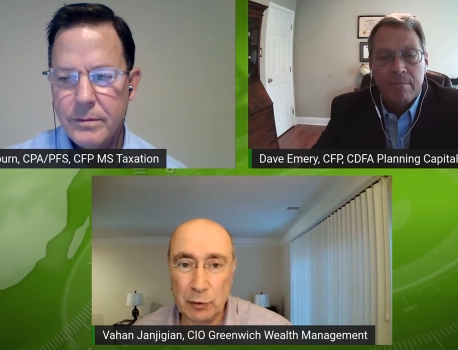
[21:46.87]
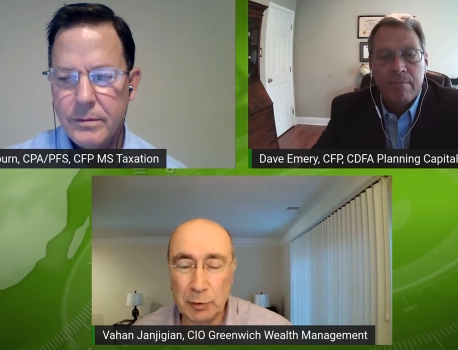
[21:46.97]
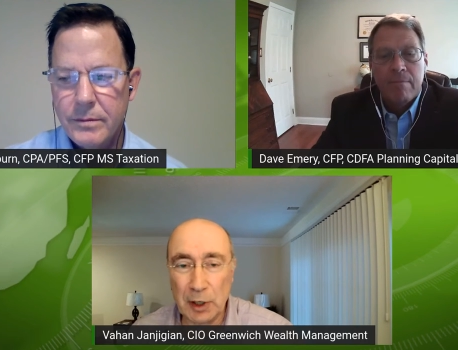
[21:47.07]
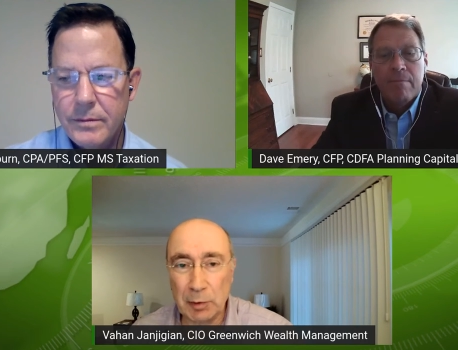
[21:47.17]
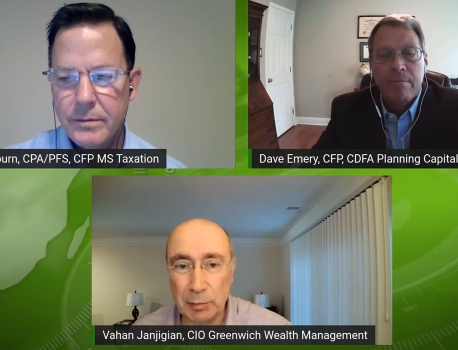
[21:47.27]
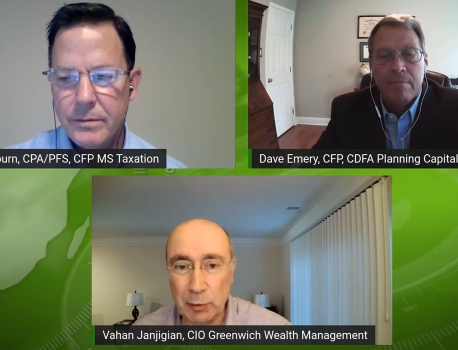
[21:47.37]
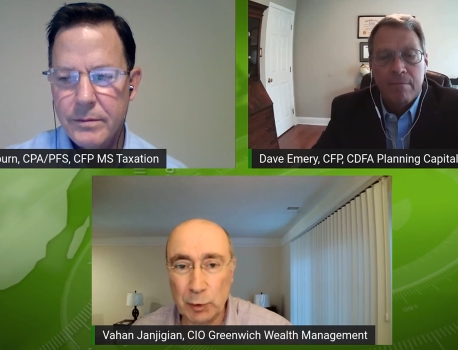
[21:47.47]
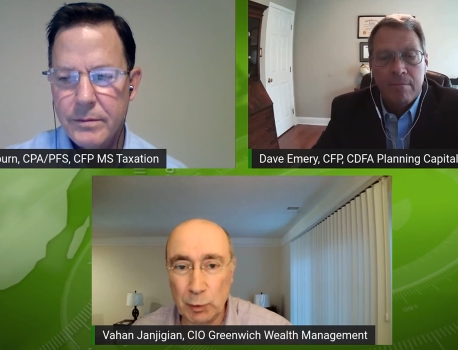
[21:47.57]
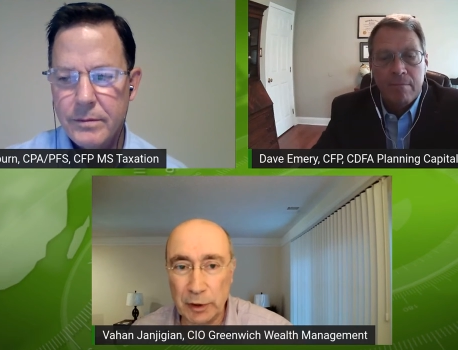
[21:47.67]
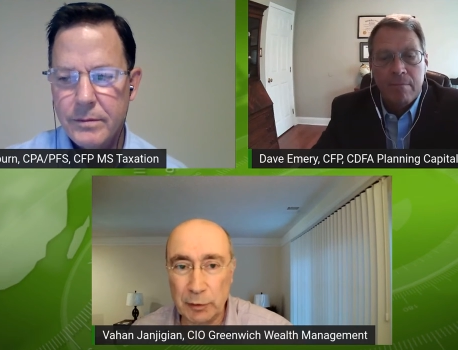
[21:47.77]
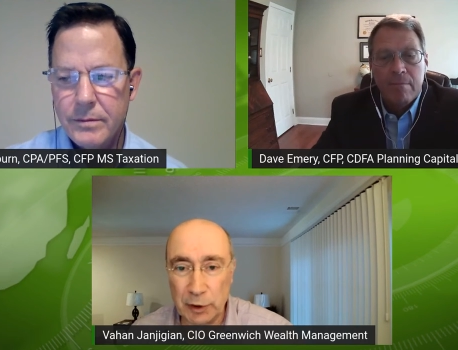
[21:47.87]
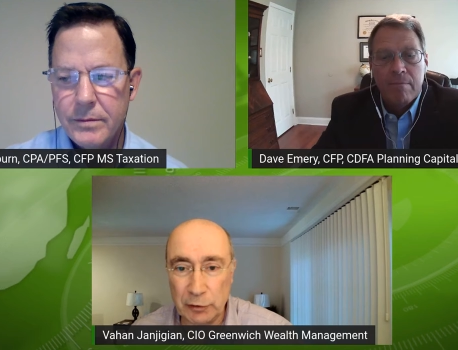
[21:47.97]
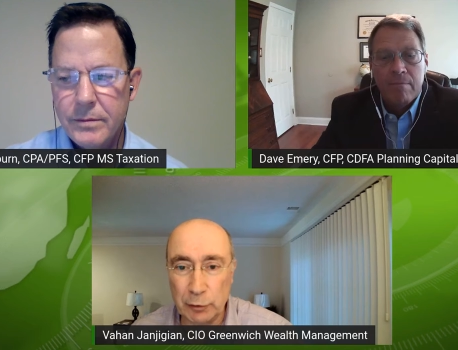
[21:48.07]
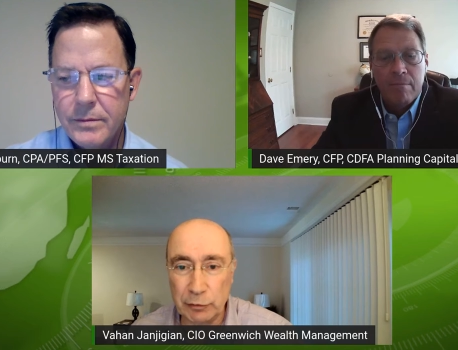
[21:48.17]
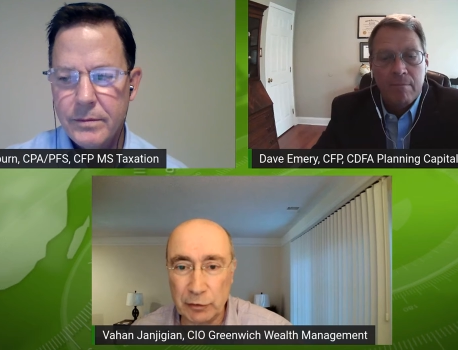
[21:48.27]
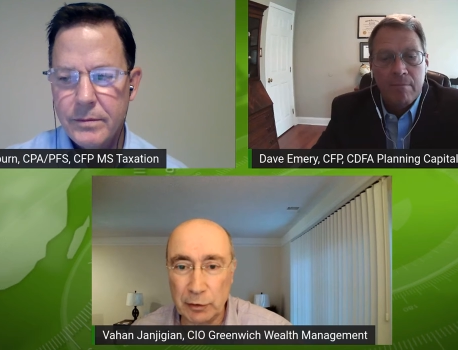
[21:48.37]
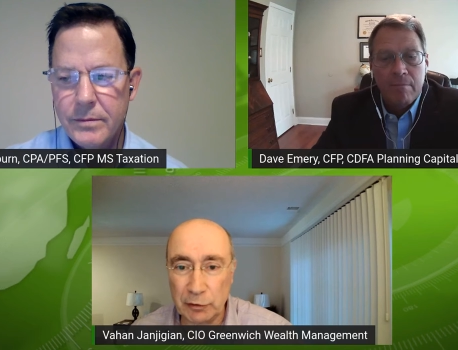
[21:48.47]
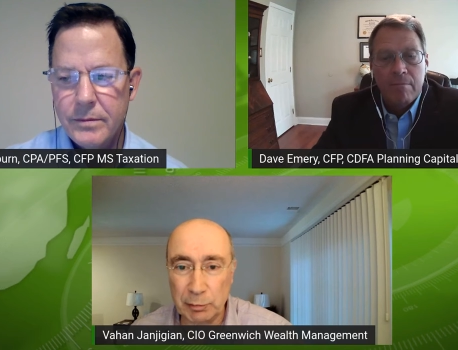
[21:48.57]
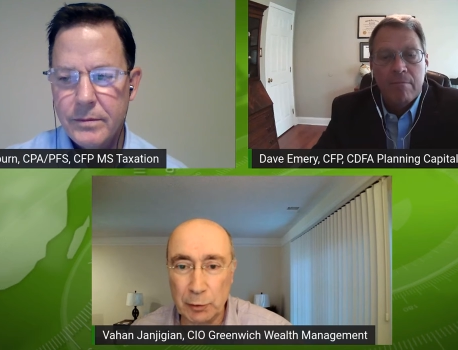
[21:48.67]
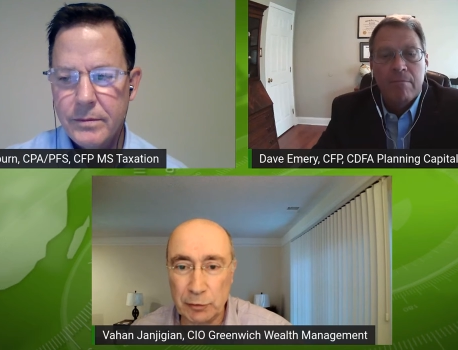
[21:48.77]
Speaker 1: you probably would want to reduce
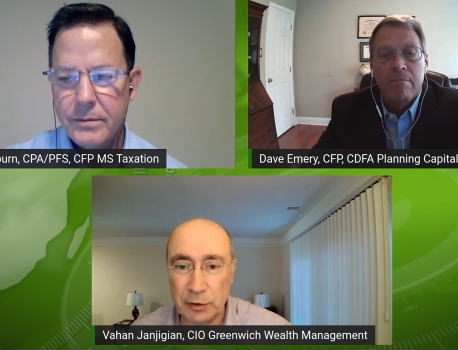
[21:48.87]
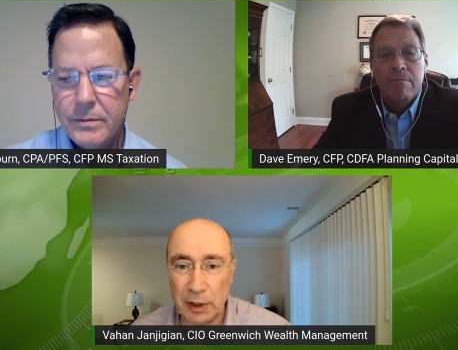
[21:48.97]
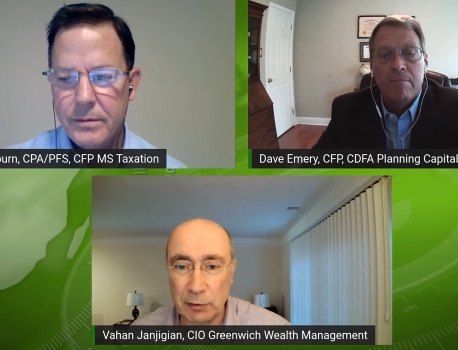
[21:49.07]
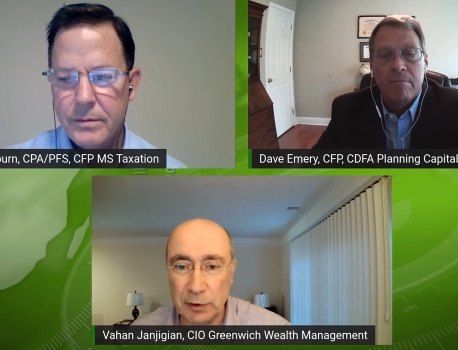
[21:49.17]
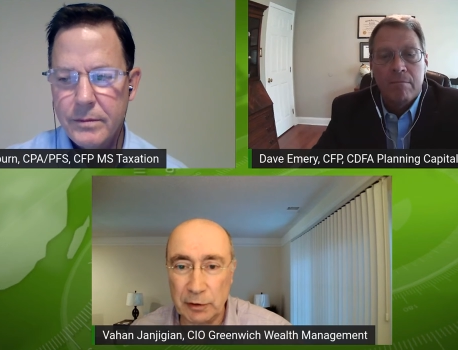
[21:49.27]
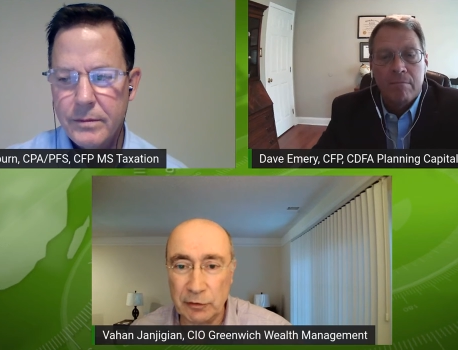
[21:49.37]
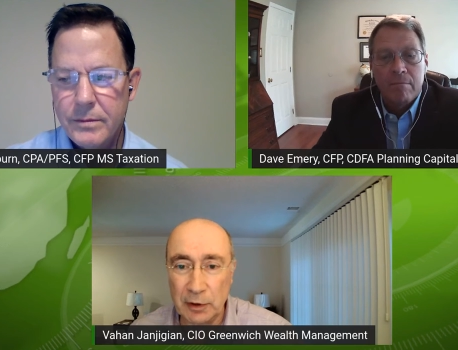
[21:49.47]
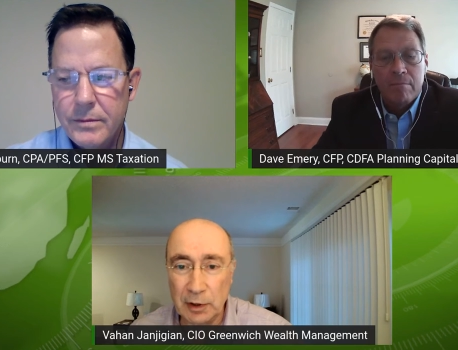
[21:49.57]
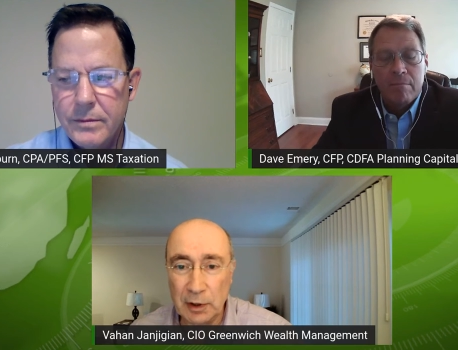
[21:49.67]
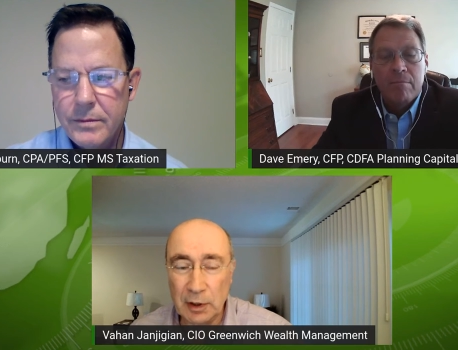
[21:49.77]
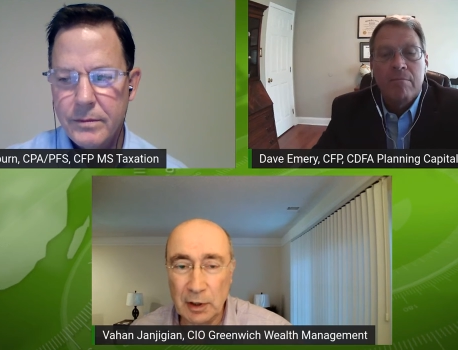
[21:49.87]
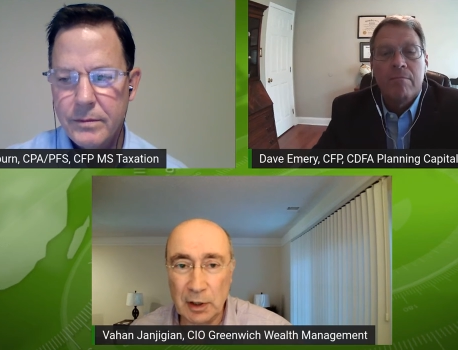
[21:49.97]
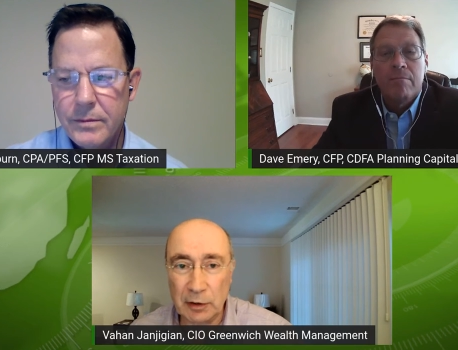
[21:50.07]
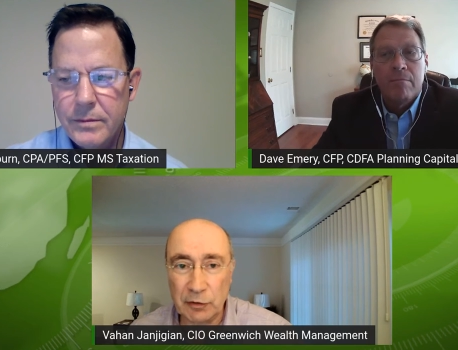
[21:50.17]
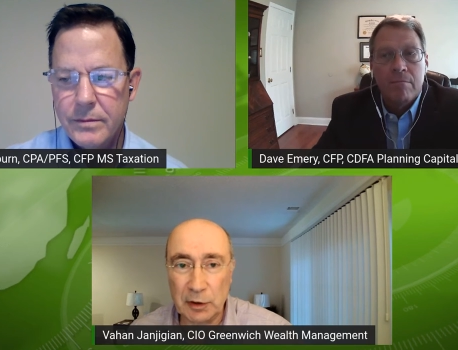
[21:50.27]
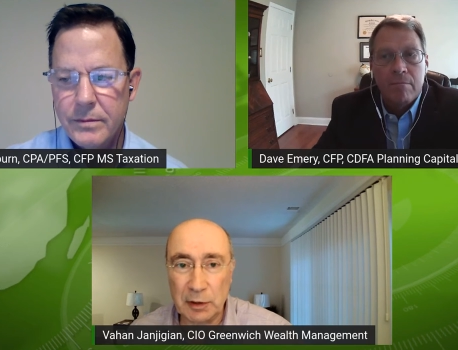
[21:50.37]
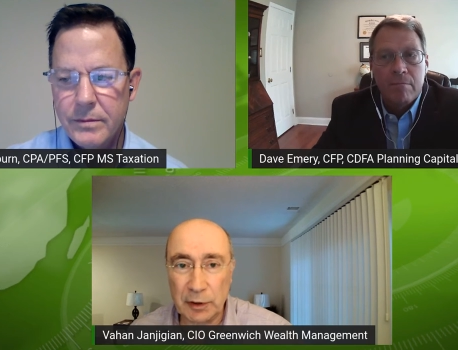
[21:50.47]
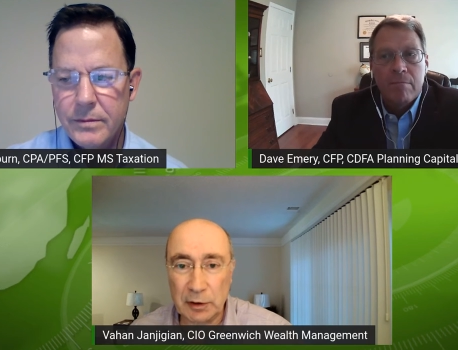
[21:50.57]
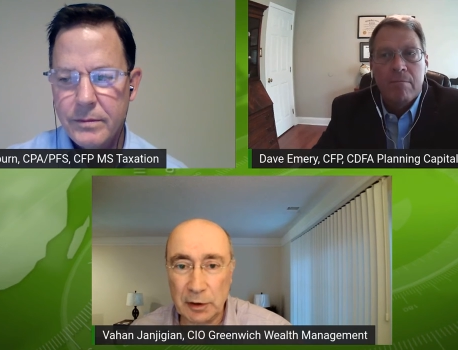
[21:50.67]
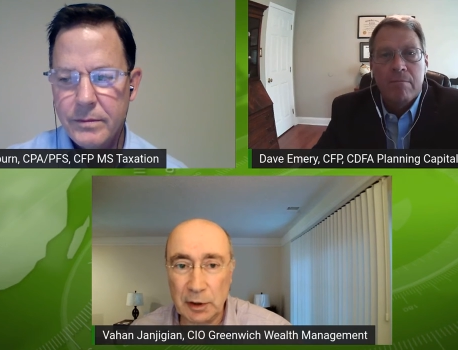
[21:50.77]
your exposure to equities uh,
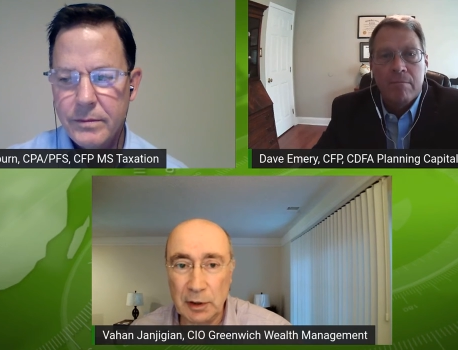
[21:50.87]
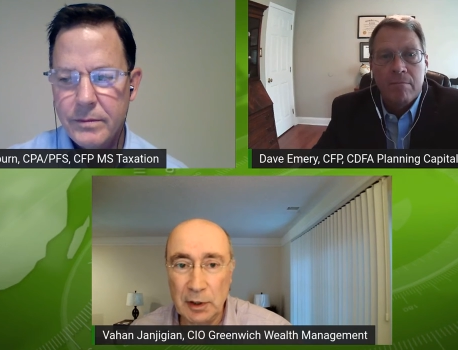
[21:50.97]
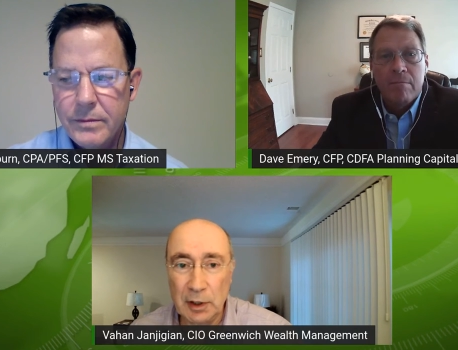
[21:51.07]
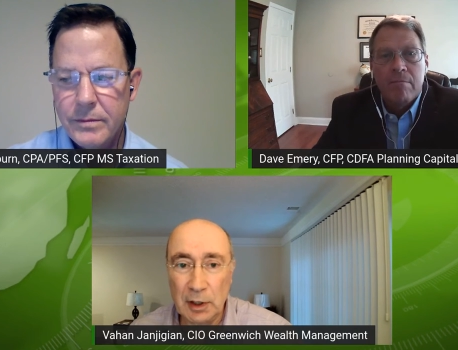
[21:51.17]
significantly.